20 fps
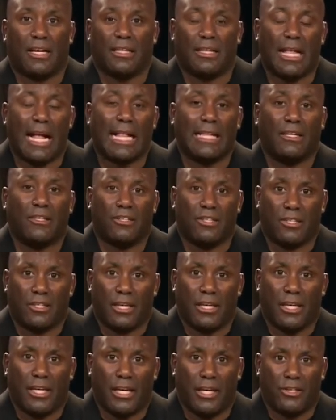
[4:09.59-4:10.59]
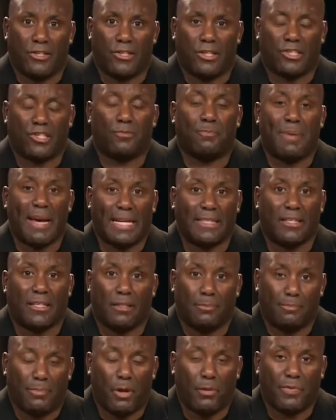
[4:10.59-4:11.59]
A lot is is expected
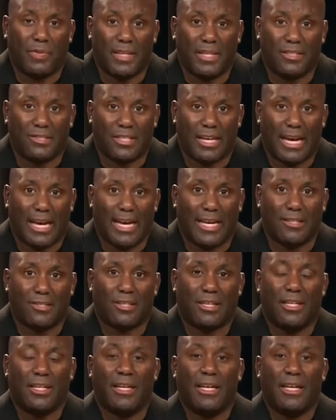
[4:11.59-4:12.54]
of both these guys.